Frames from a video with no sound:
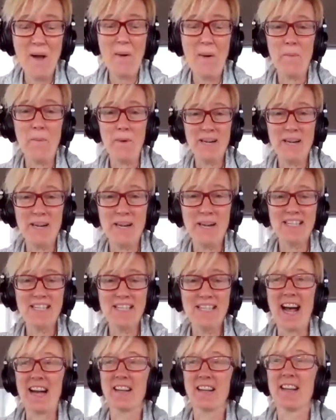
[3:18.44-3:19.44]
What is
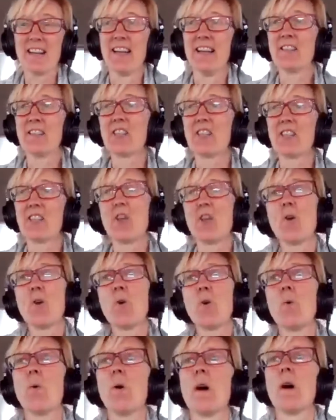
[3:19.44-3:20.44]
that? And
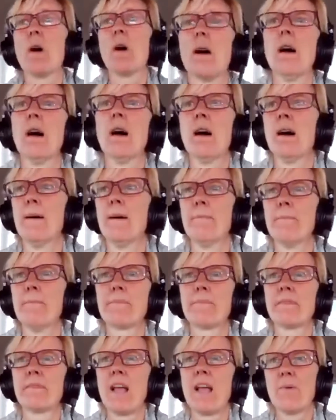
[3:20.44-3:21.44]
so
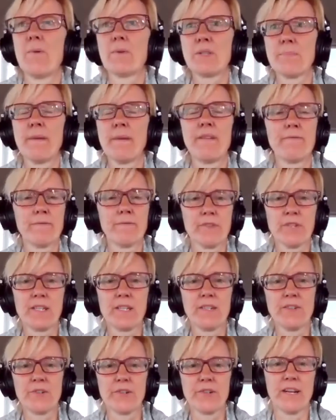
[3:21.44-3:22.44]
that was my first
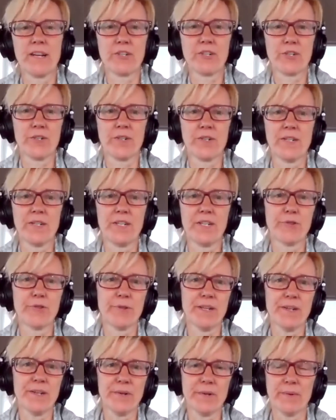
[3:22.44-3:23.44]
introduction to
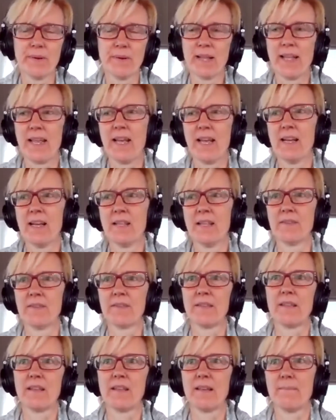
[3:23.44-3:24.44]
didgeridoo.
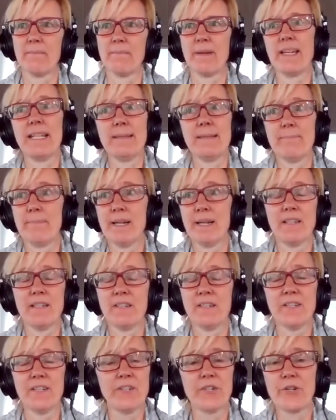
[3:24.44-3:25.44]
But it
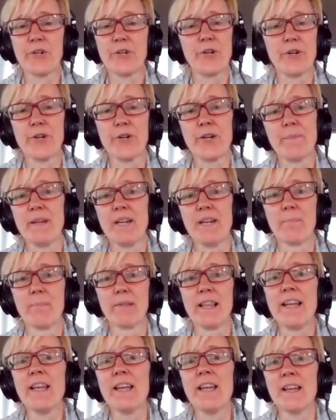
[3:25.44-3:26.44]
didn't occur to me to
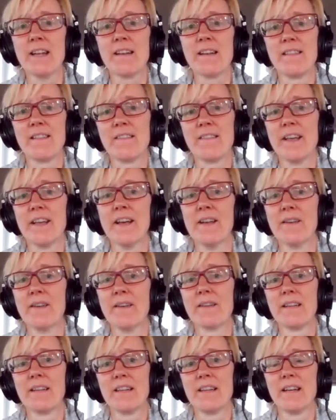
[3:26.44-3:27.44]
play it then.
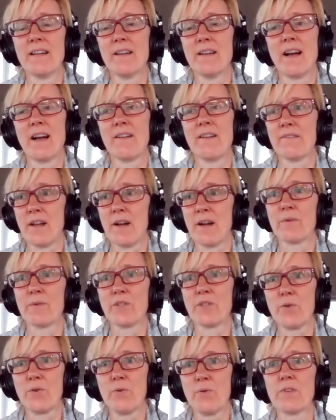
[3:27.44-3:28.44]
I thought it
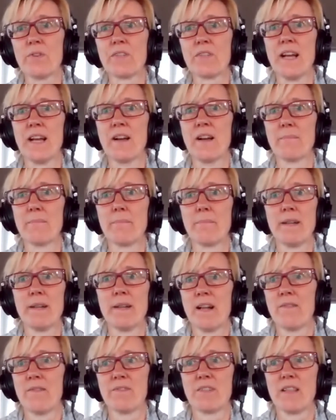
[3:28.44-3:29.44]
was a cool sound, but
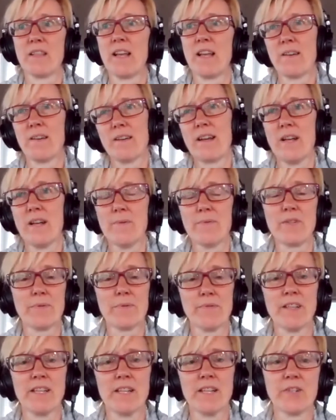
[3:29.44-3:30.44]
I was like, okay, it was
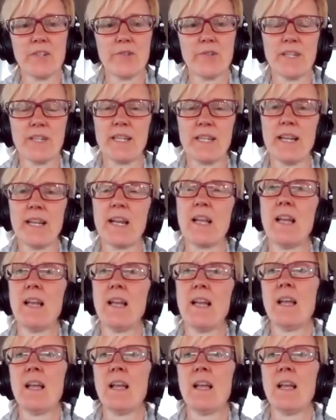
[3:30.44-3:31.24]
really interesting.